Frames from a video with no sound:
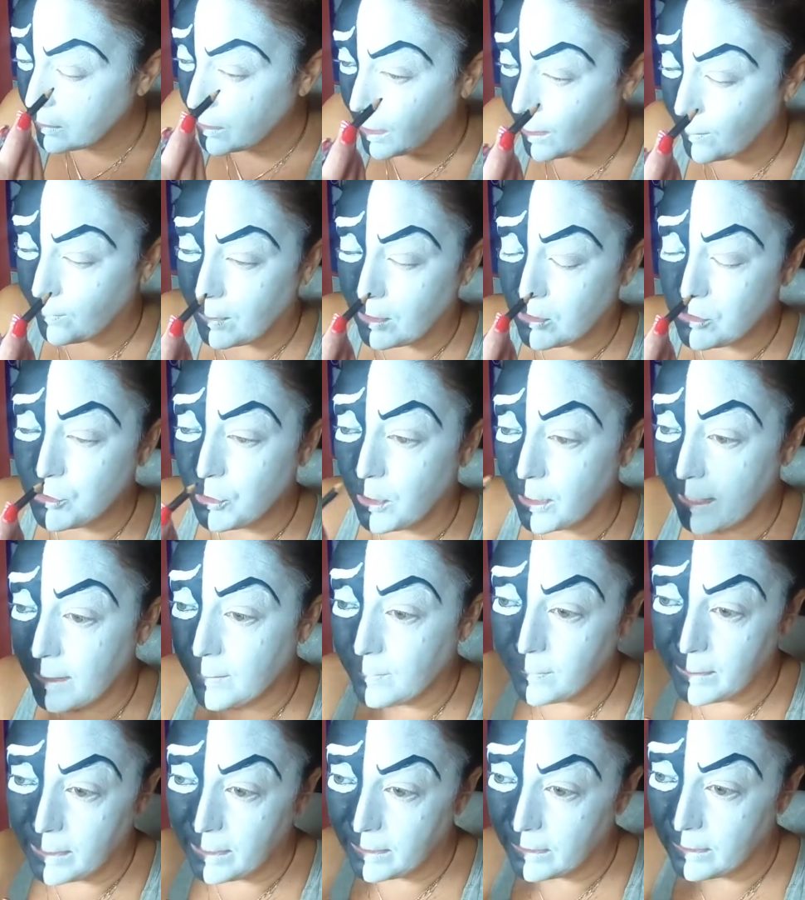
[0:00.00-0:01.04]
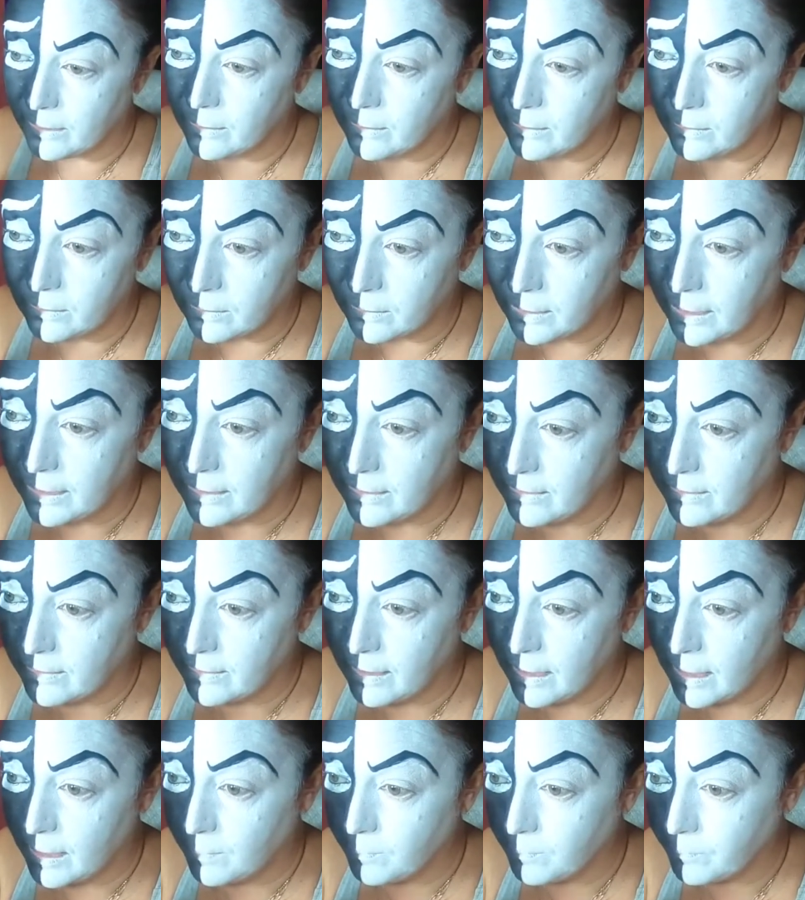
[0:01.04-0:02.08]
I'm gonna try and make it like the
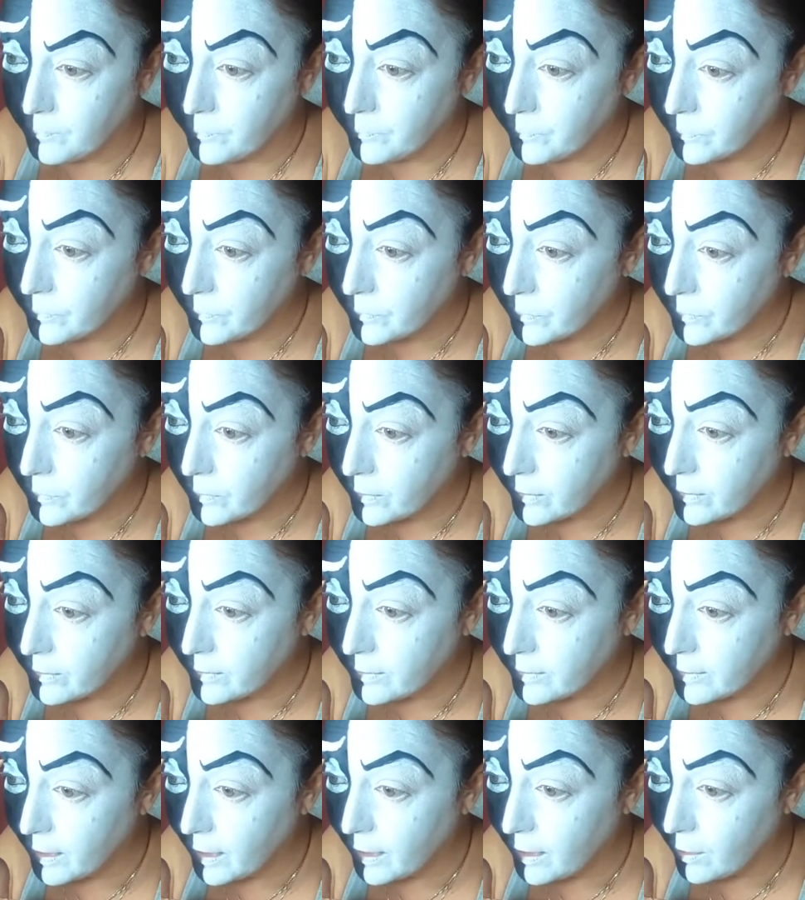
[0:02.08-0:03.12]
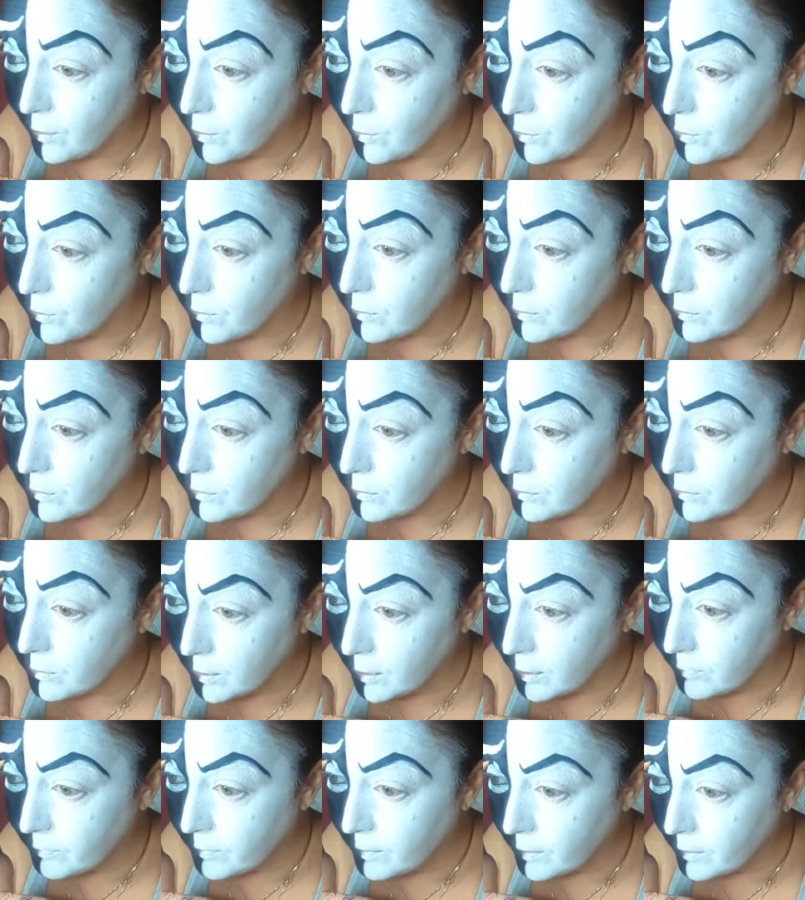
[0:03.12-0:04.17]
same scale
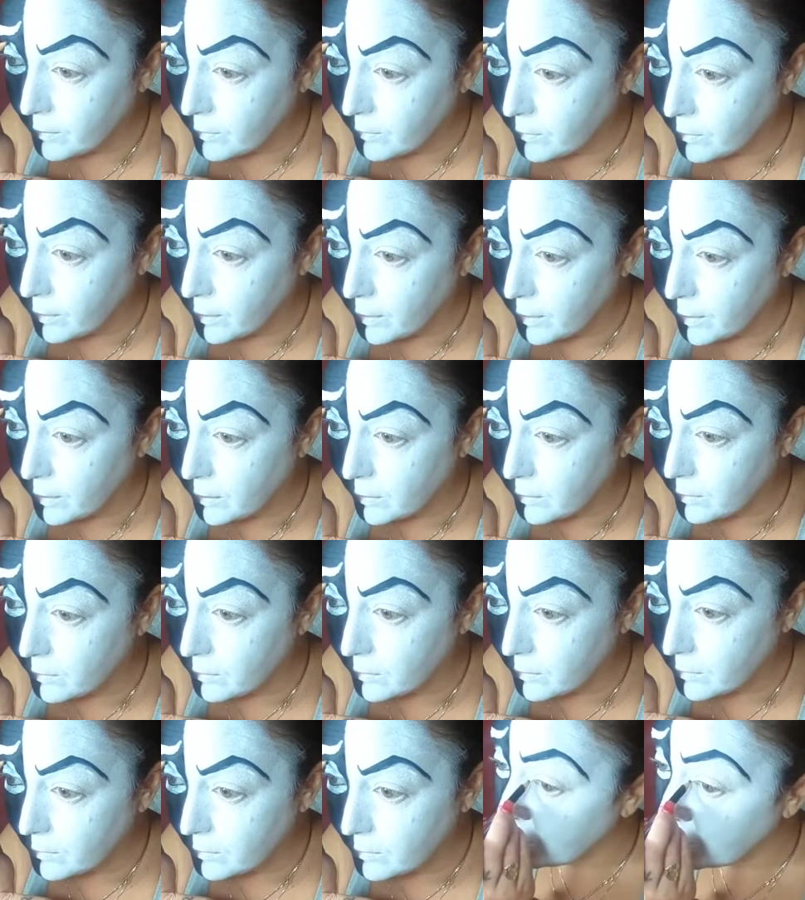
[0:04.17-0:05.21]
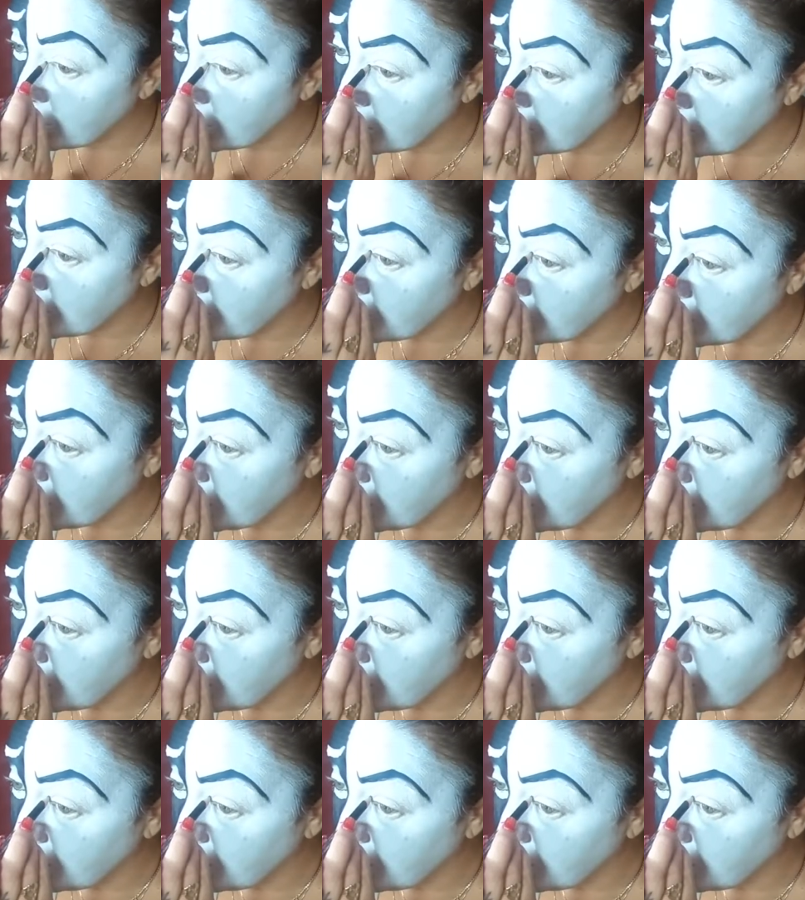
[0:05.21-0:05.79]
of the other eye here. Kind of went